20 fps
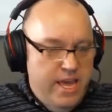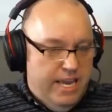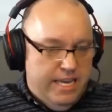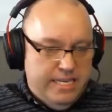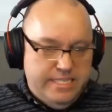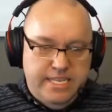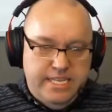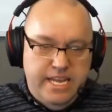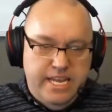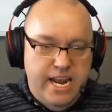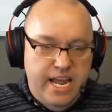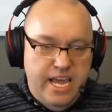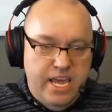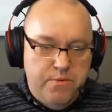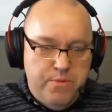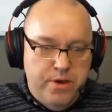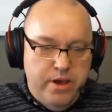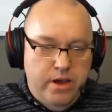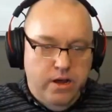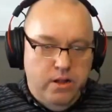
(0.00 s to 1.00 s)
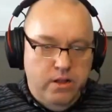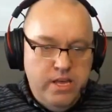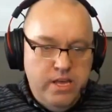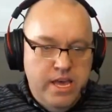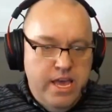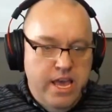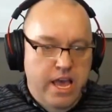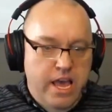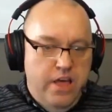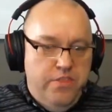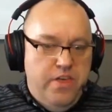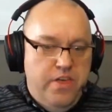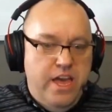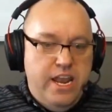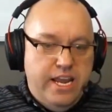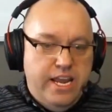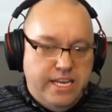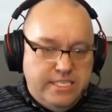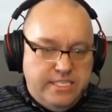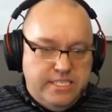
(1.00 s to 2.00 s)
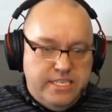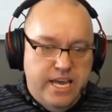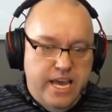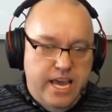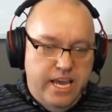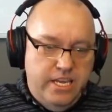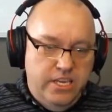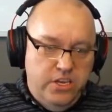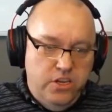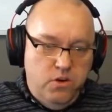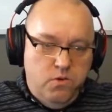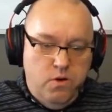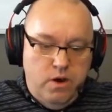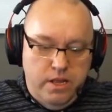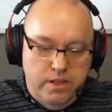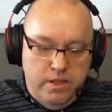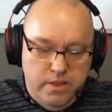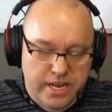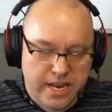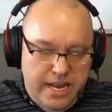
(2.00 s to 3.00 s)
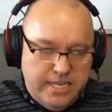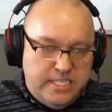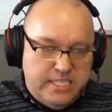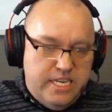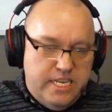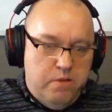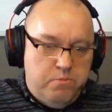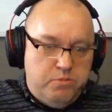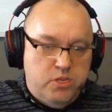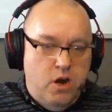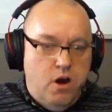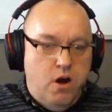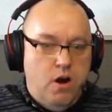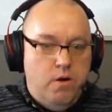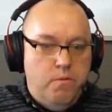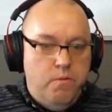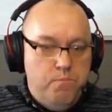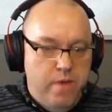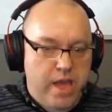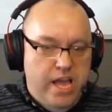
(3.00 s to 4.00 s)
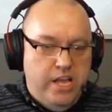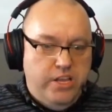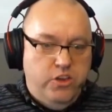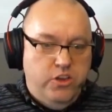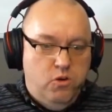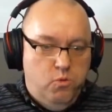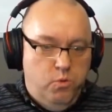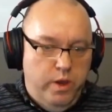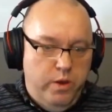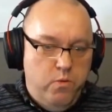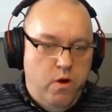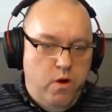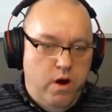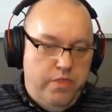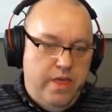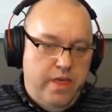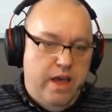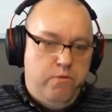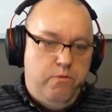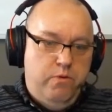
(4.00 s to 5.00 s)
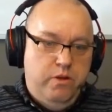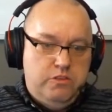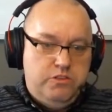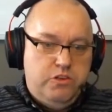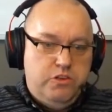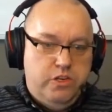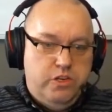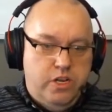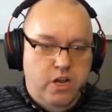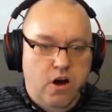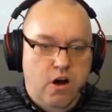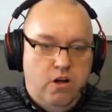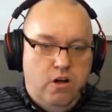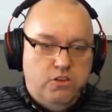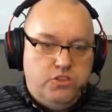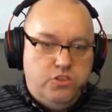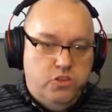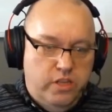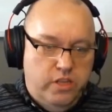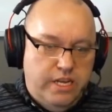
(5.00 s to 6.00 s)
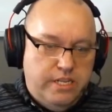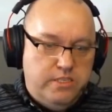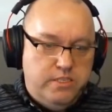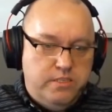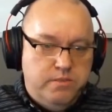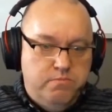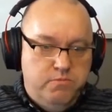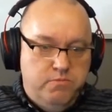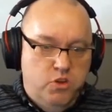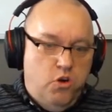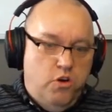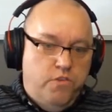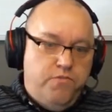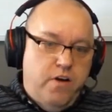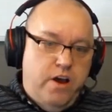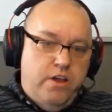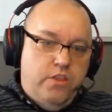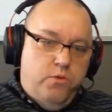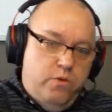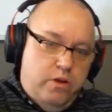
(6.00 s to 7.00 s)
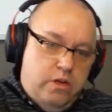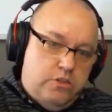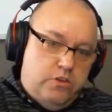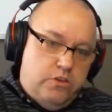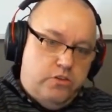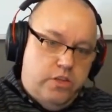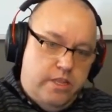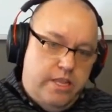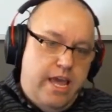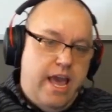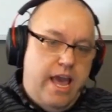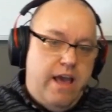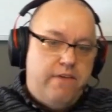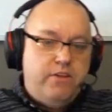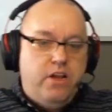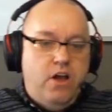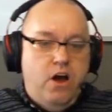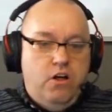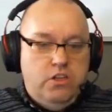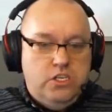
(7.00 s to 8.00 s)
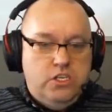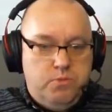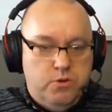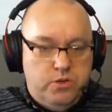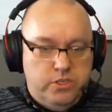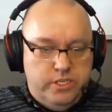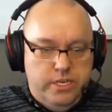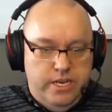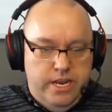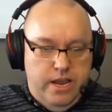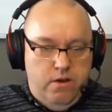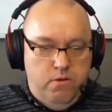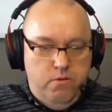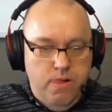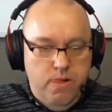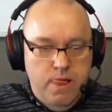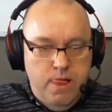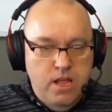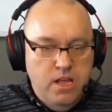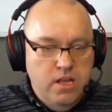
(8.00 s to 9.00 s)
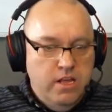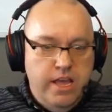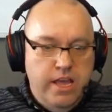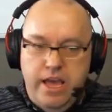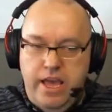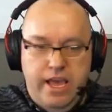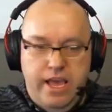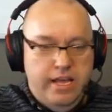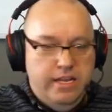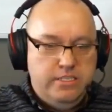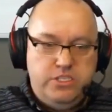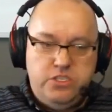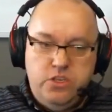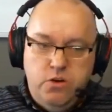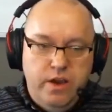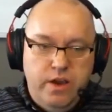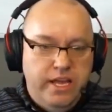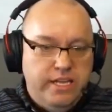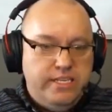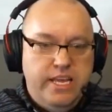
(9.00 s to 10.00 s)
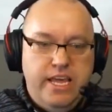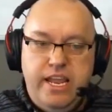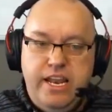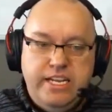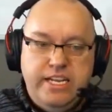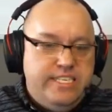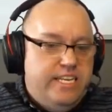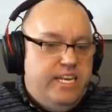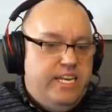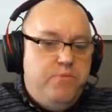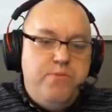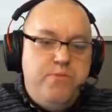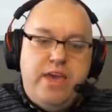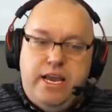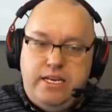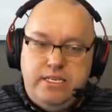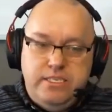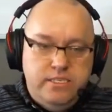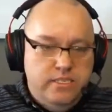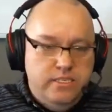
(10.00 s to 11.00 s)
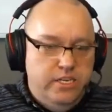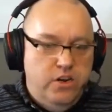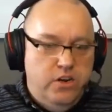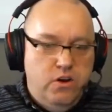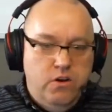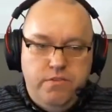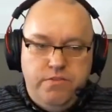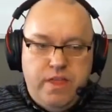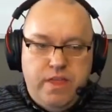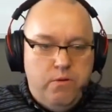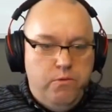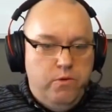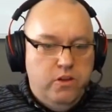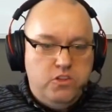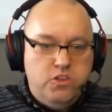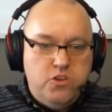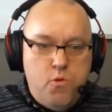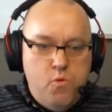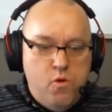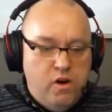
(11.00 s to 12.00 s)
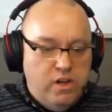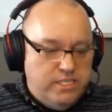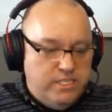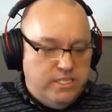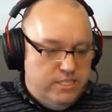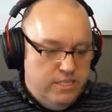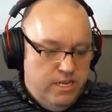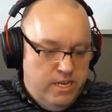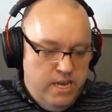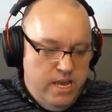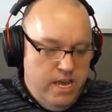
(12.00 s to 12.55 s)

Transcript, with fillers: It could send an email, and then it could say, you know what, the next steps are manual. We want that realtor to call. So let's notify the realtor that they have to call this person now. Okay. And, and so it, and it's any mix, you know, if that realtor wants